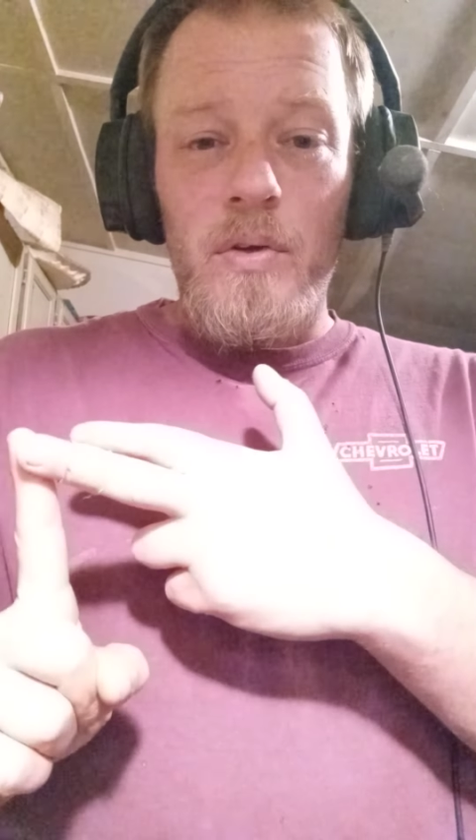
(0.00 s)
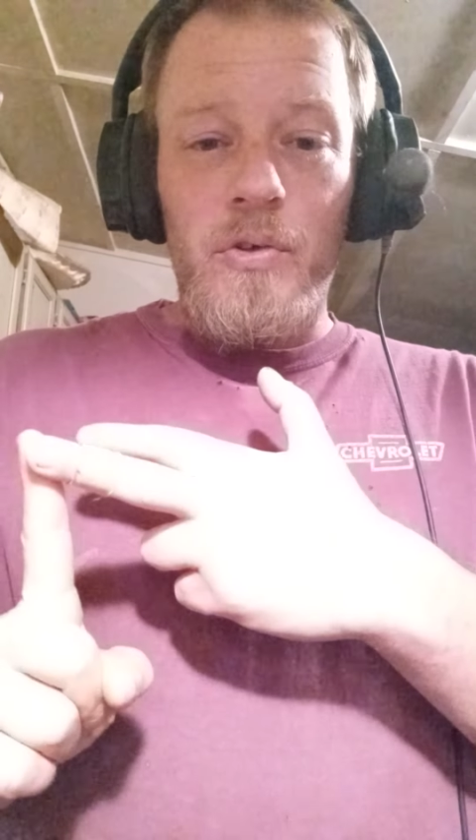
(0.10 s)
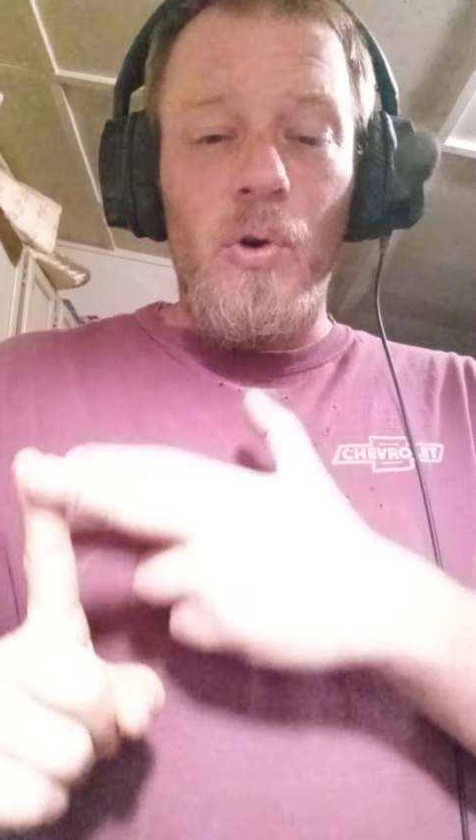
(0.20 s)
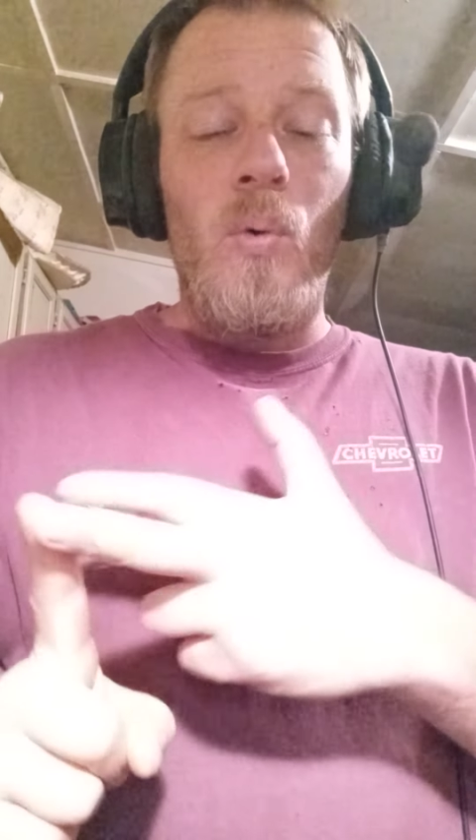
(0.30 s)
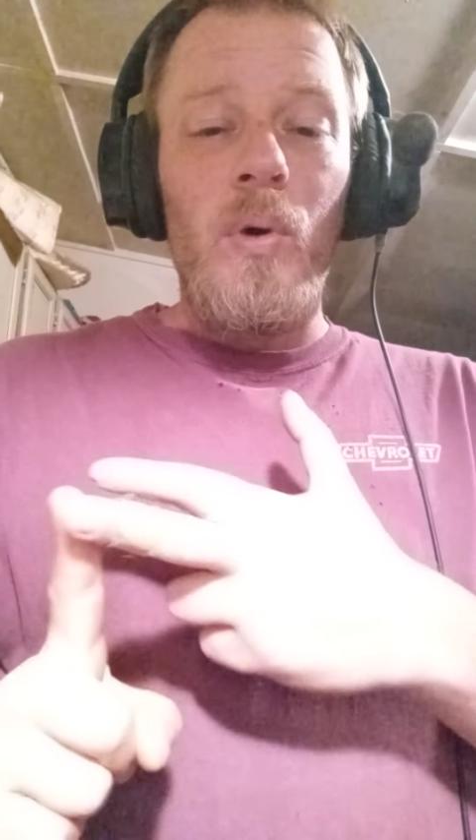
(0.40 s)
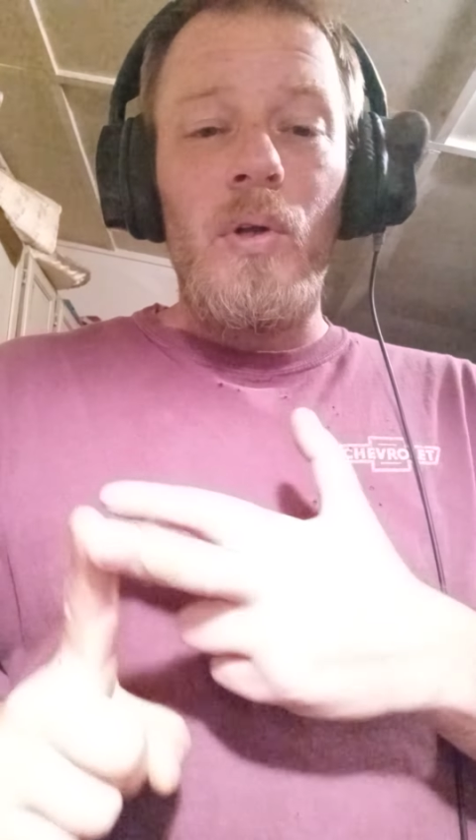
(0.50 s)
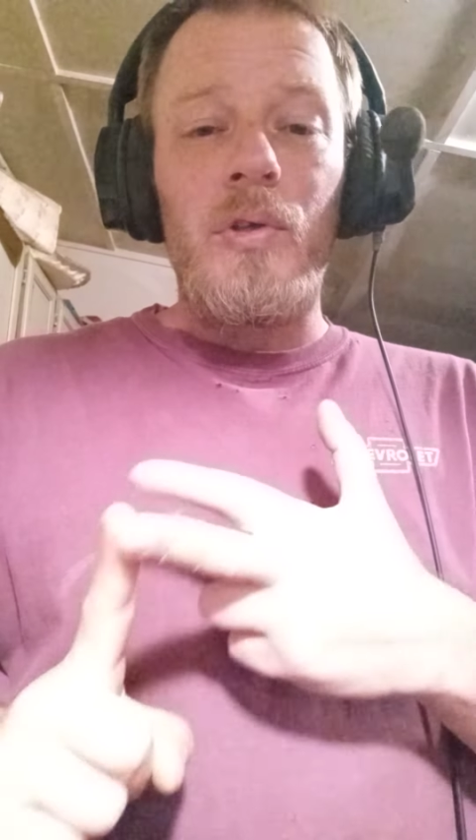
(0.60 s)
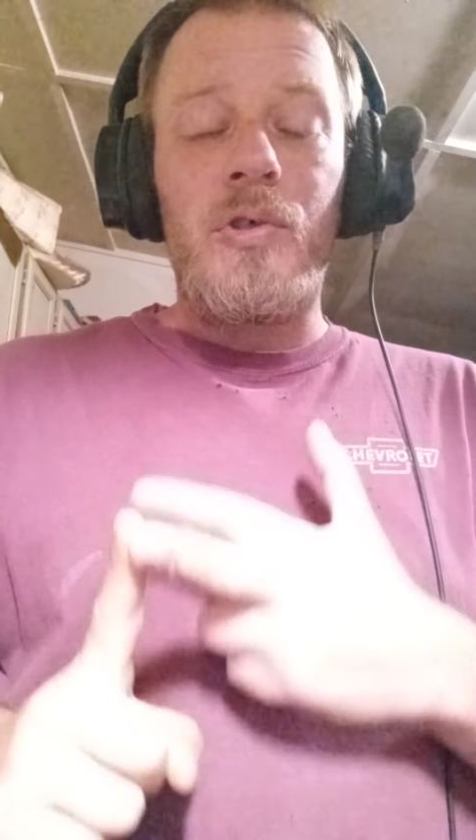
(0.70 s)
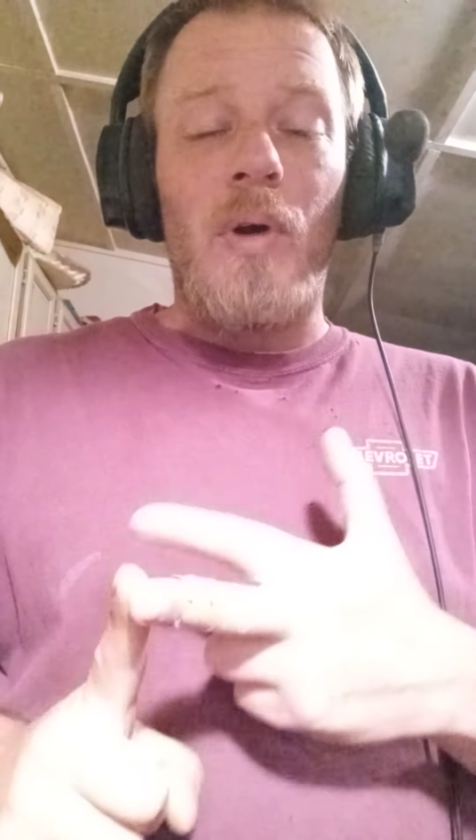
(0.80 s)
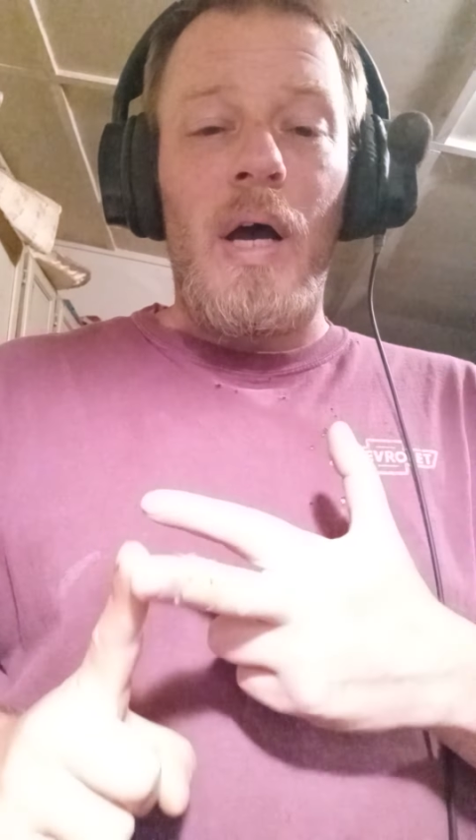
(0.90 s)

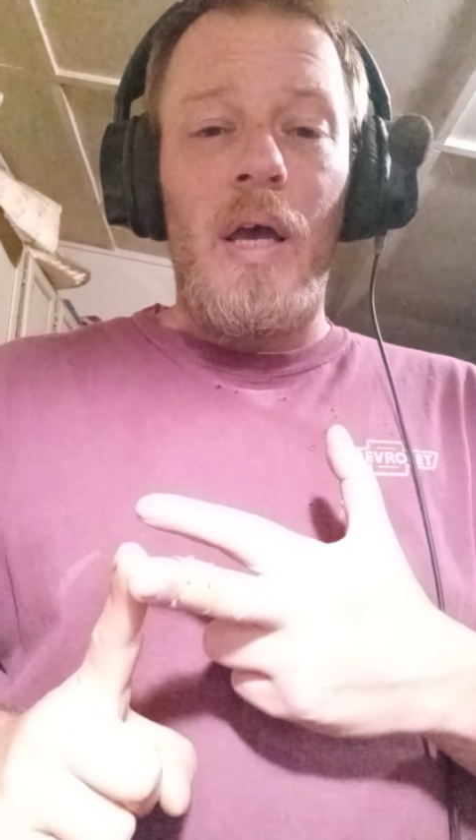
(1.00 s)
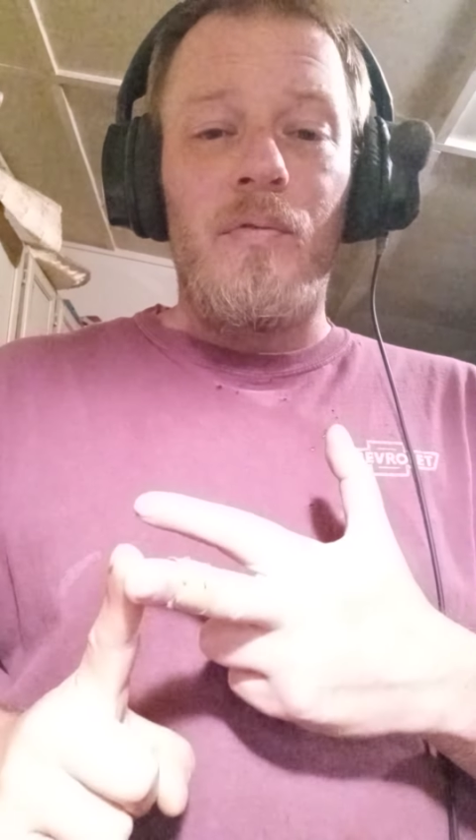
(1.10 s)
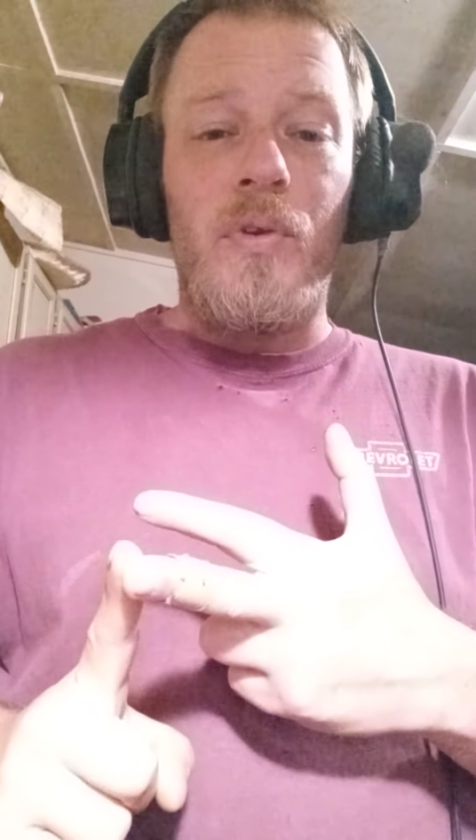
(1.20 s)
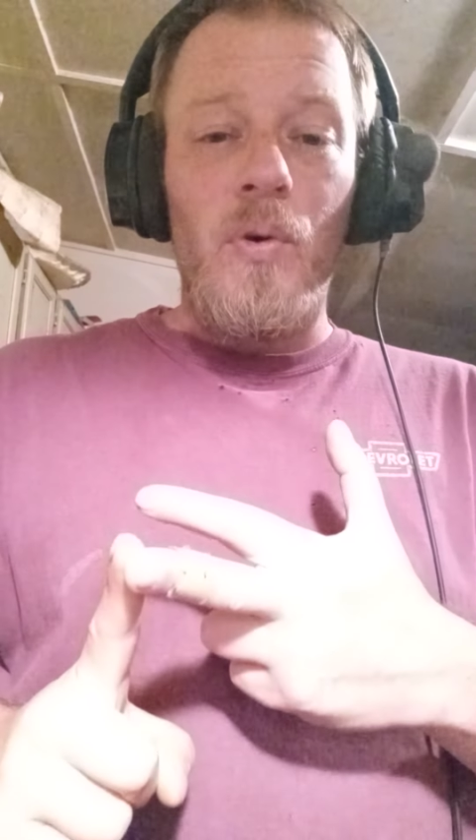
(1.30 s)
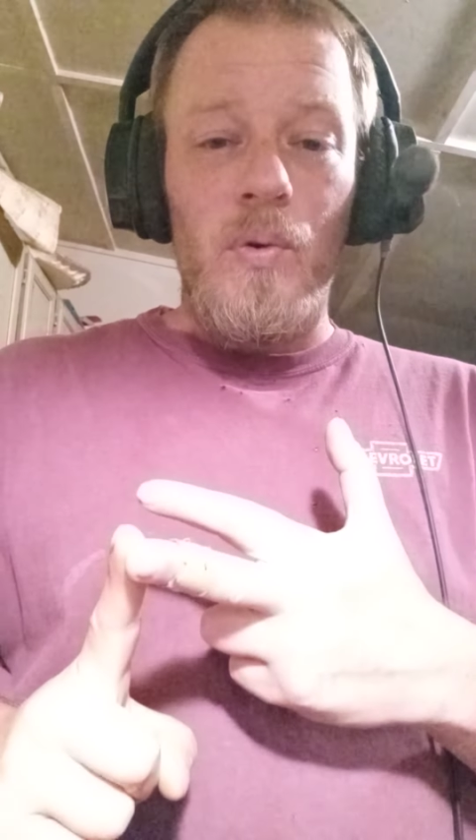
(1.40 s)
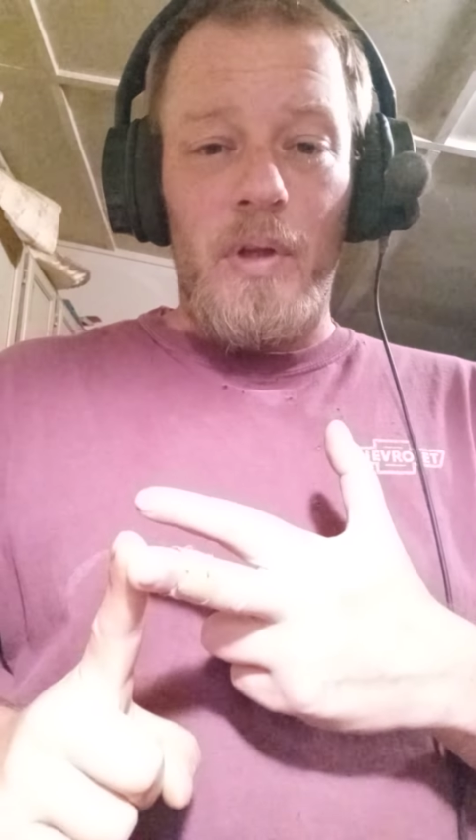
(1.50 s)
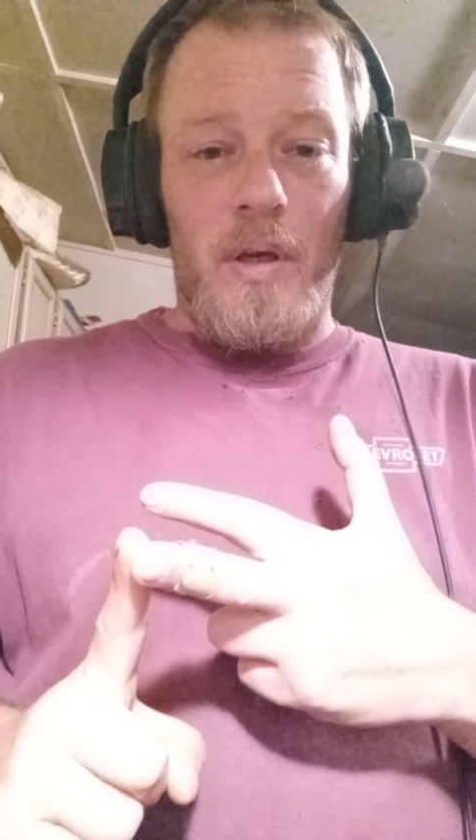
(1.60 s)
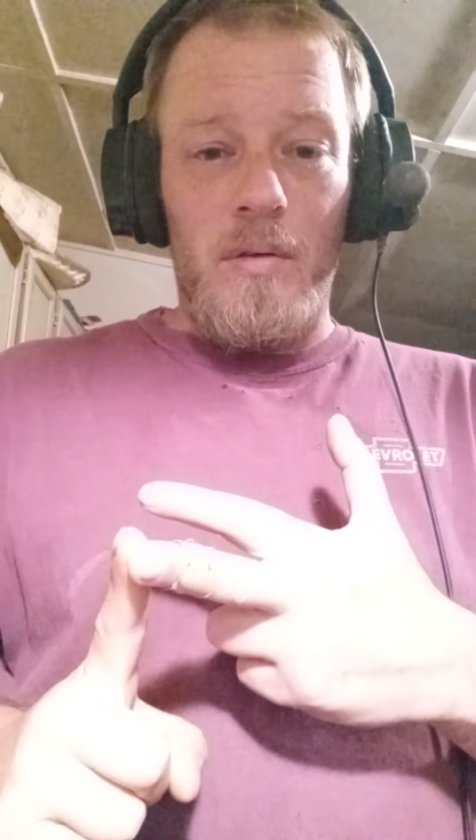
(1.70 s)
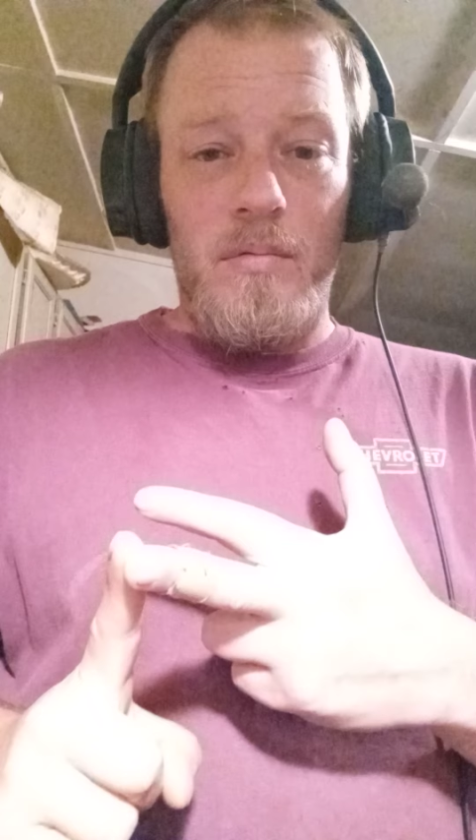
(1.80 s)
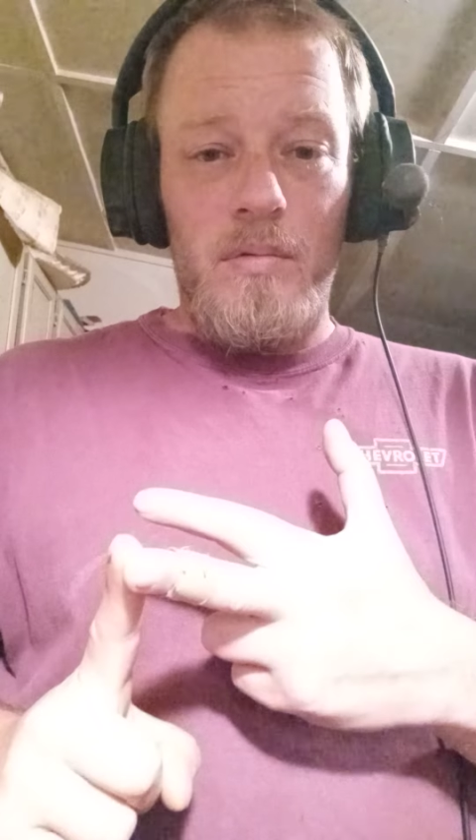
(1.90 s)
two-wheel drive dually